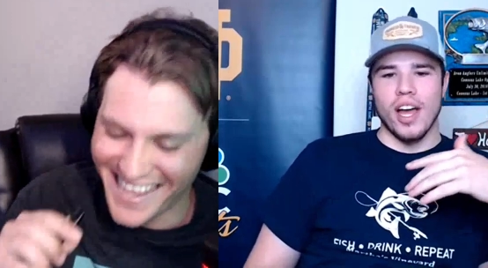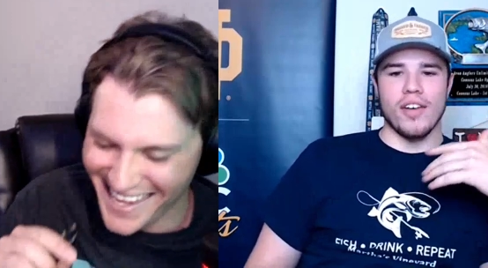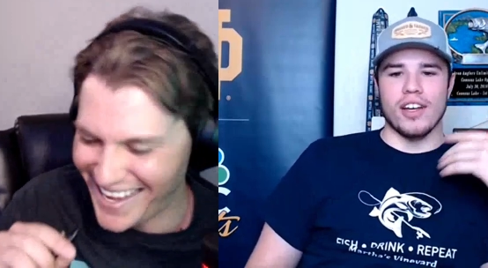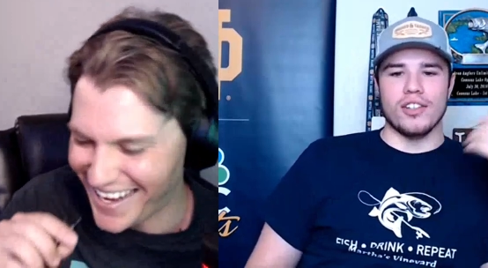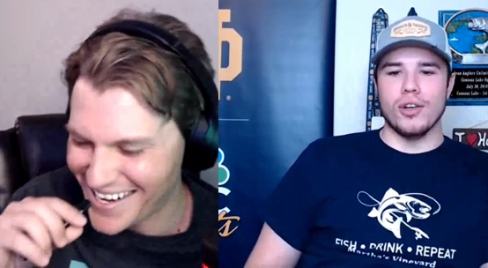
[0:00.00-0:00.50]

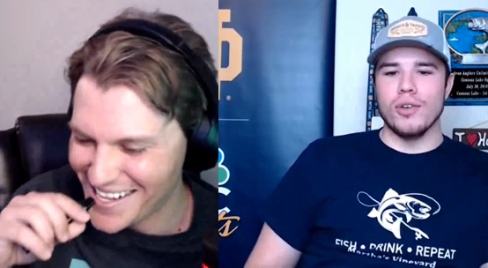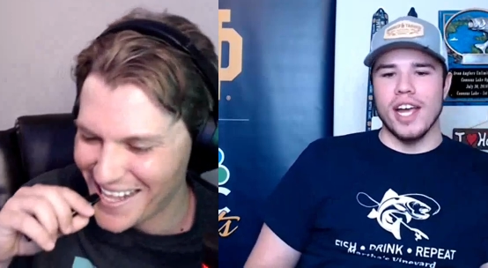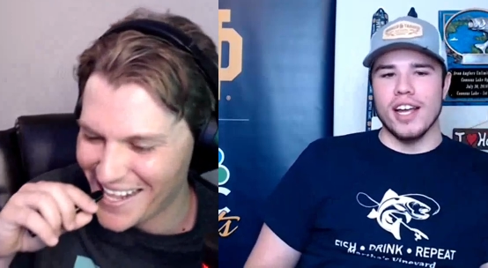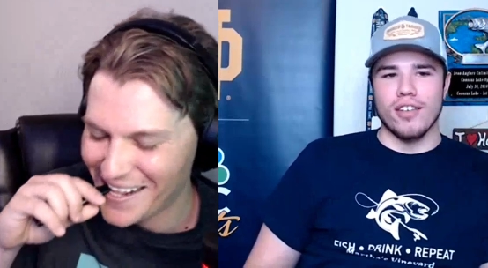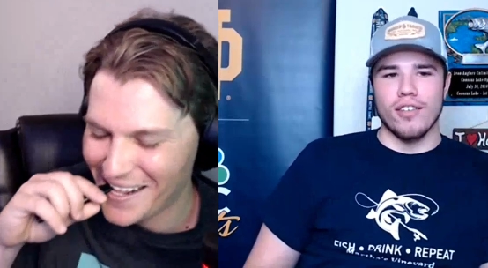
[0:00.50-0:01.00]
Speaker 1: like two
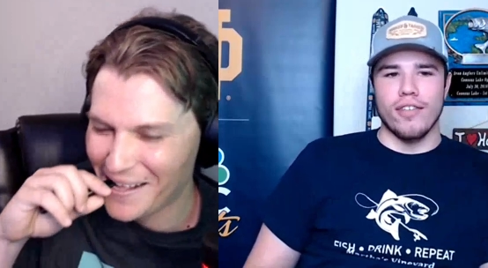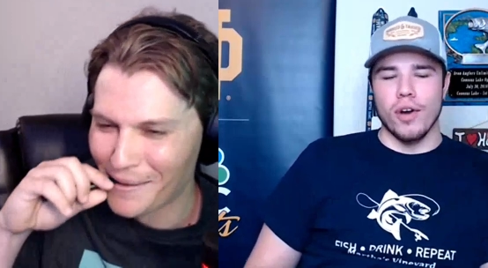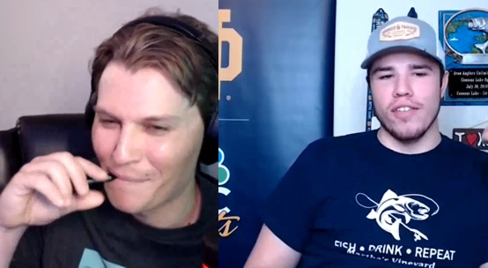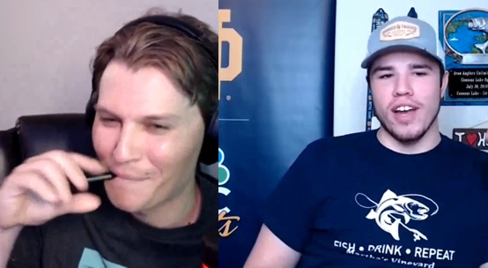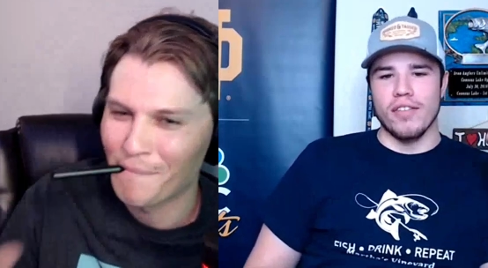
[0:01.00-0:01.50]
days of
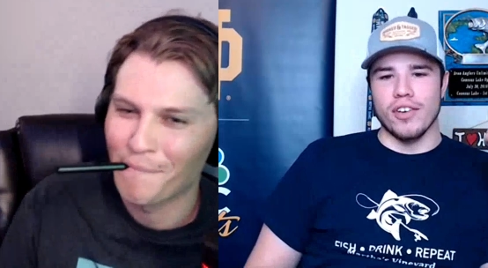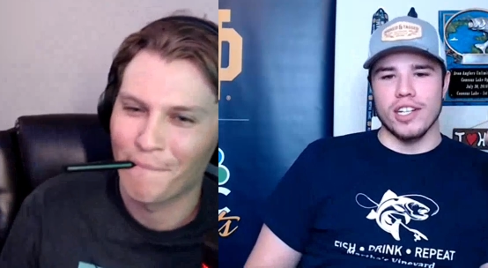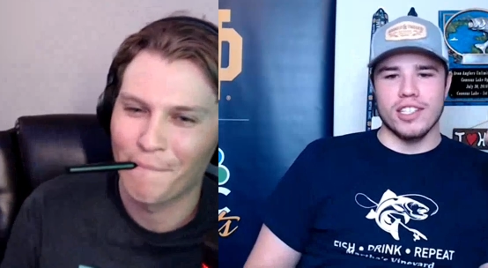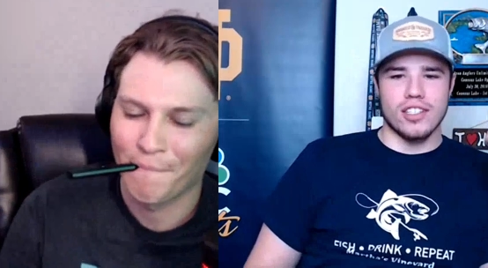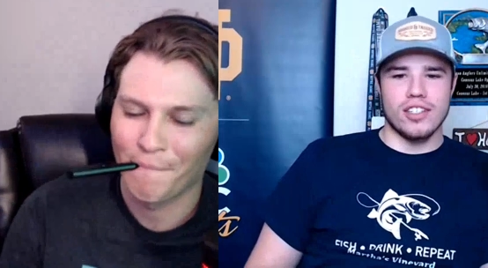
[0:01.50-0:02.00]
45
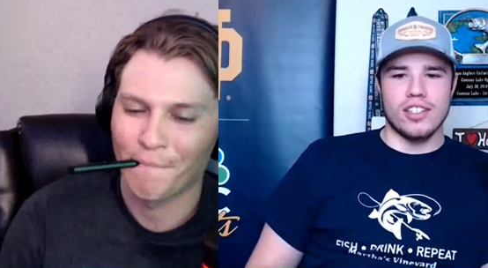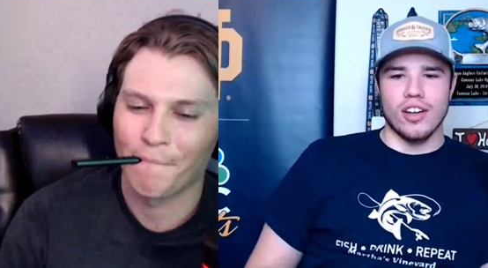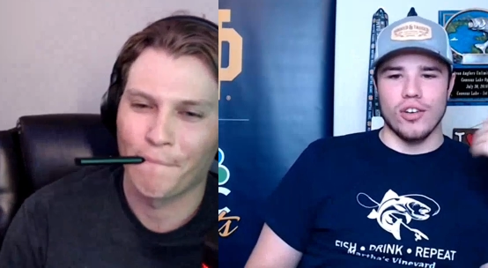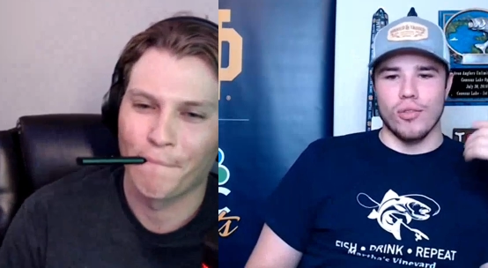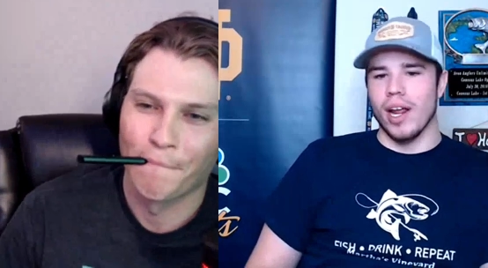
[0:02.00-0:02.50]
degrees in
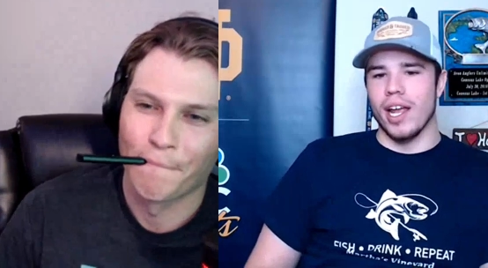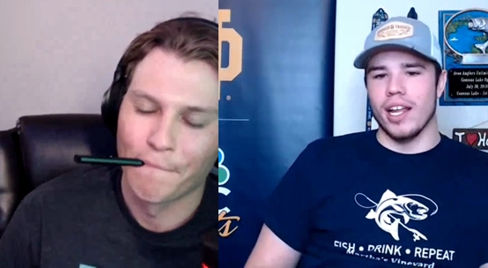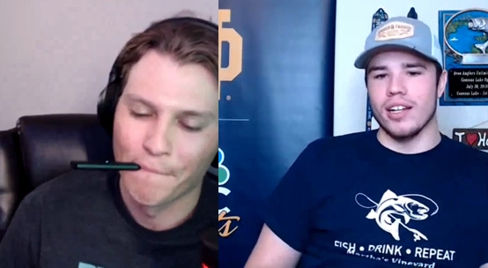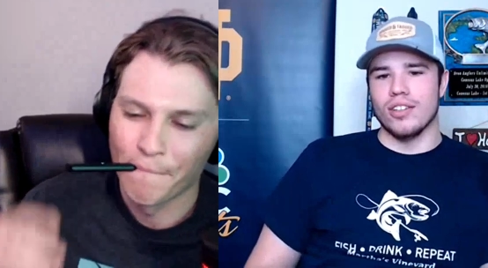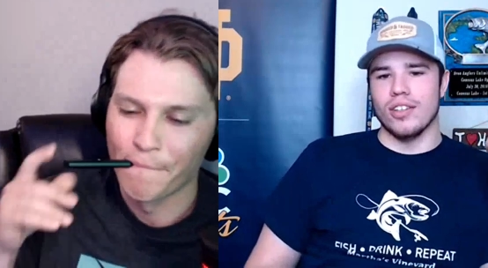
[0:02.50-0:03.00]
sun or
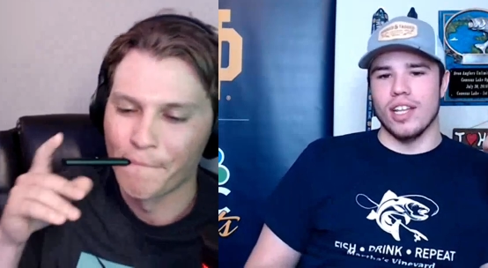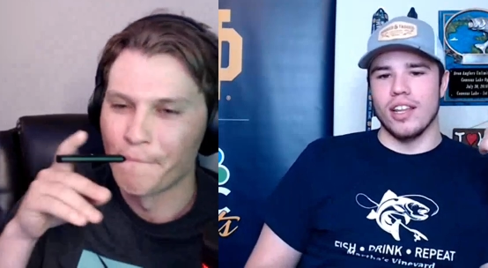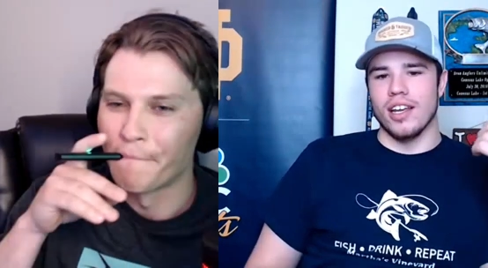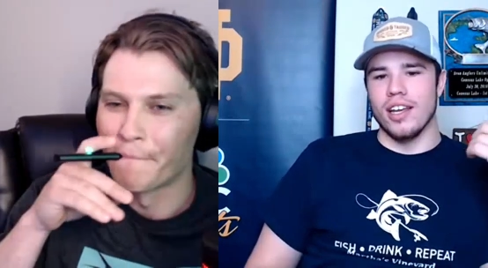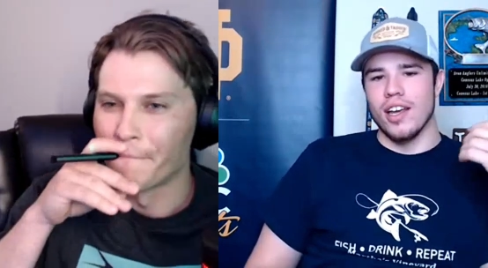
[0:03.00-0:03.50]
rain. So
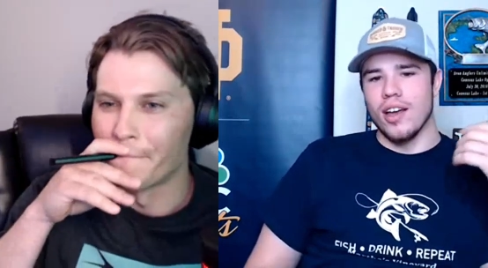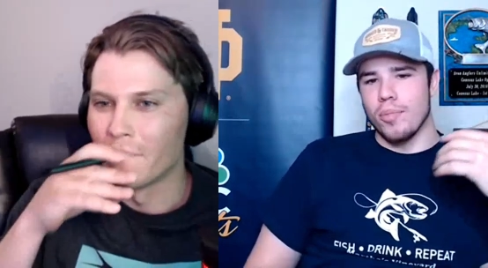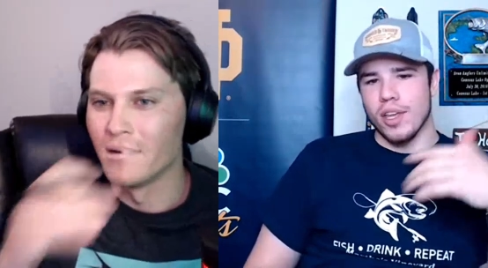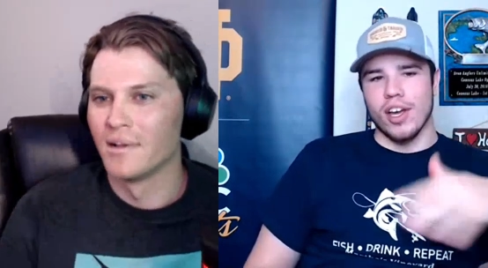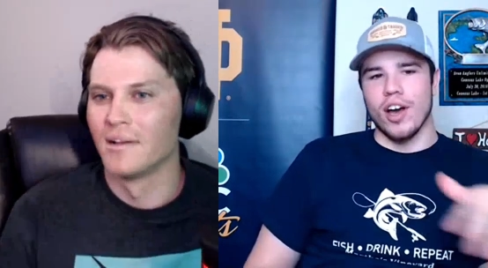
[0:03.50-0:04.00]
then they
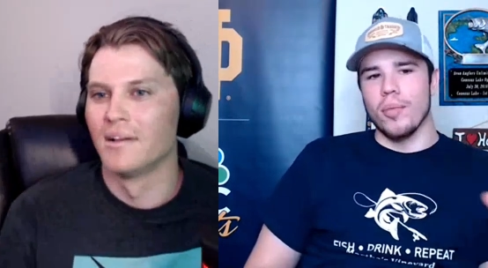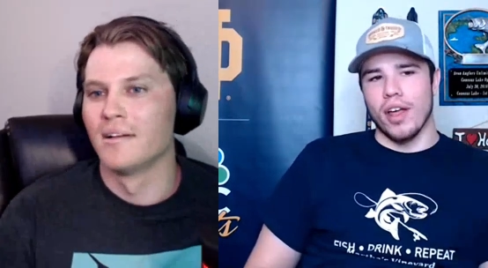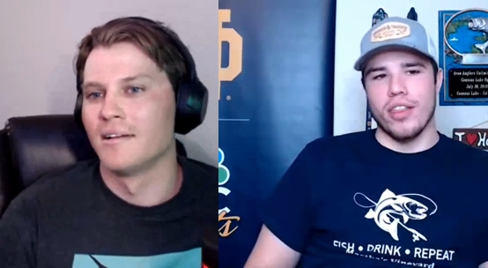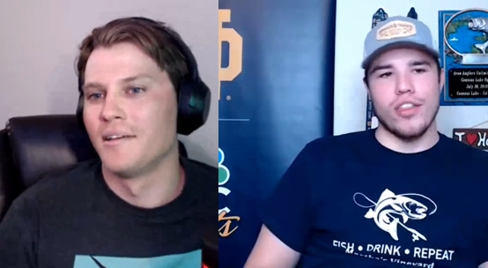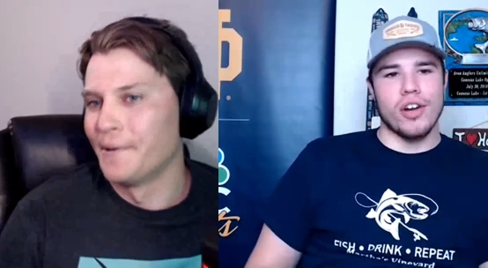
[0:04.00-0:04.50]
become
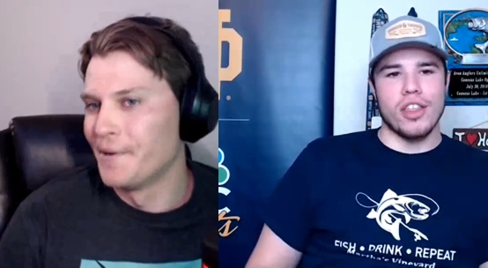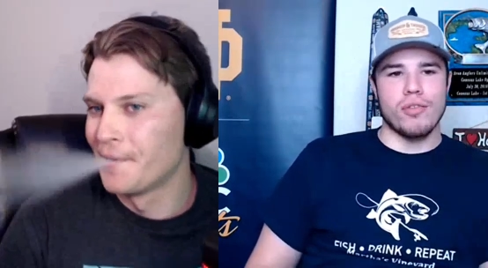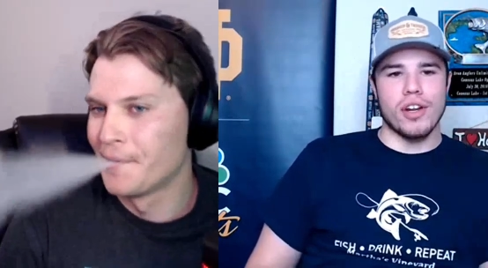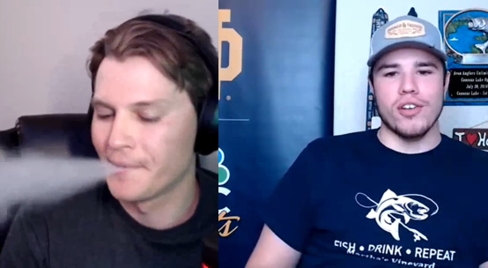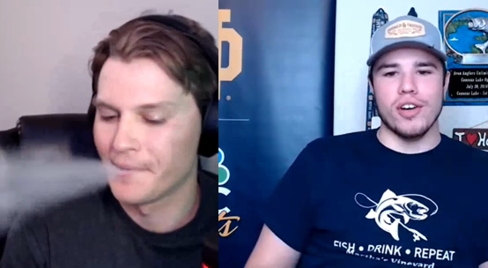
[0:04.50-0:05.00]
like
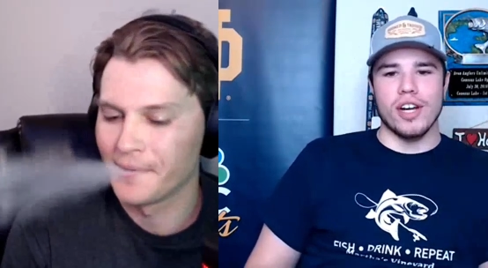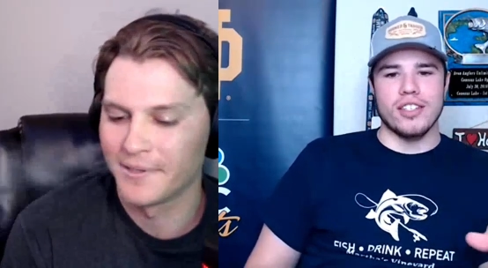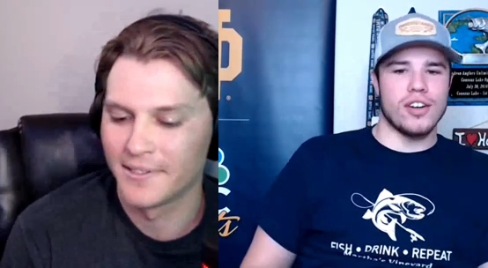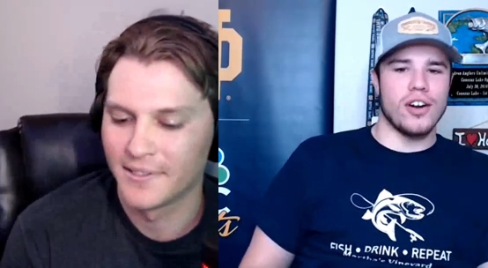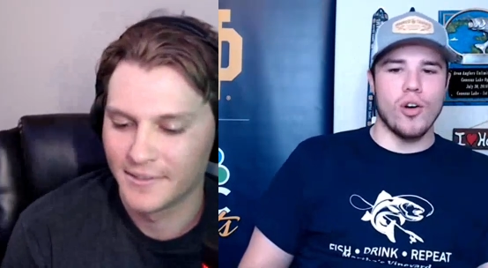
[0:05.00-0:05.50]
33
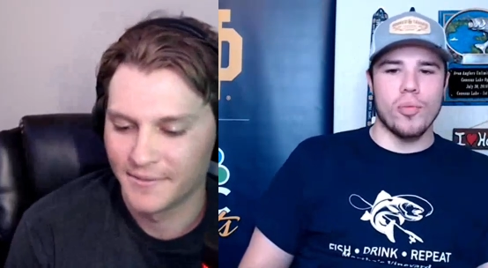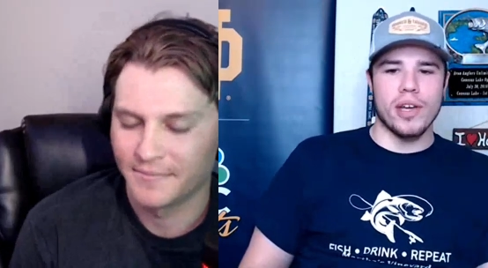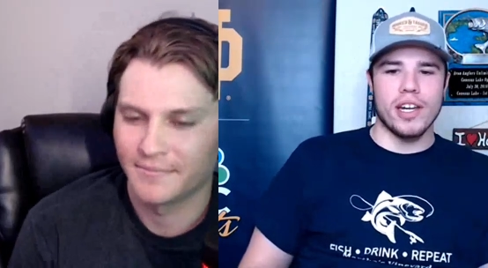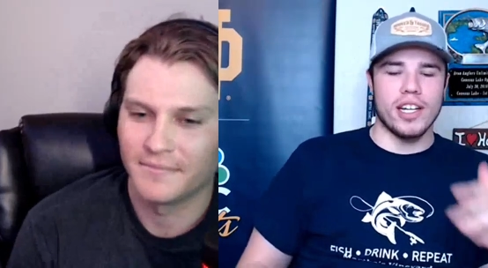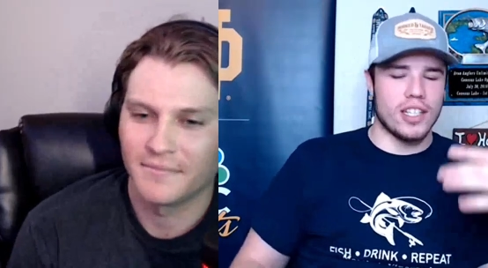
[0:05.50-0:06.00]
degrees and they're
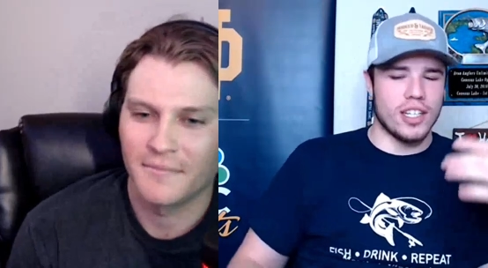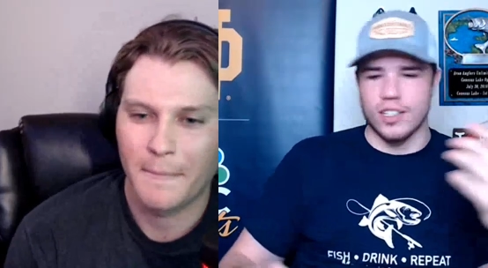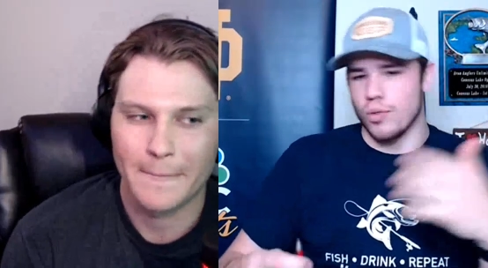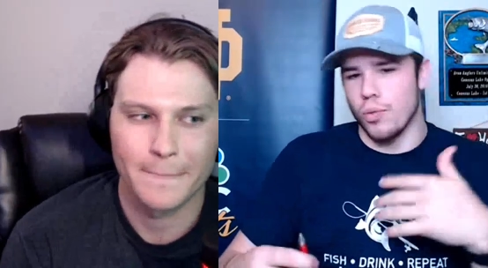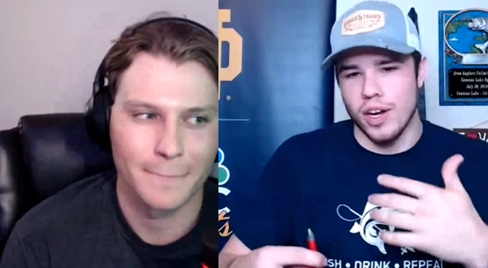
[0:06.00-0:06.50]
open. It,
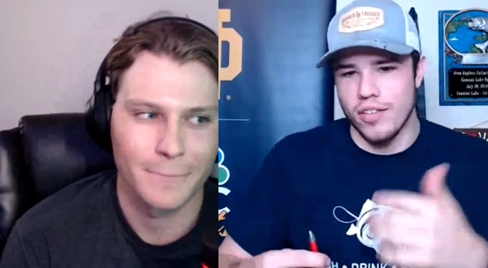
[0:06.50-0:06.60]
it's just a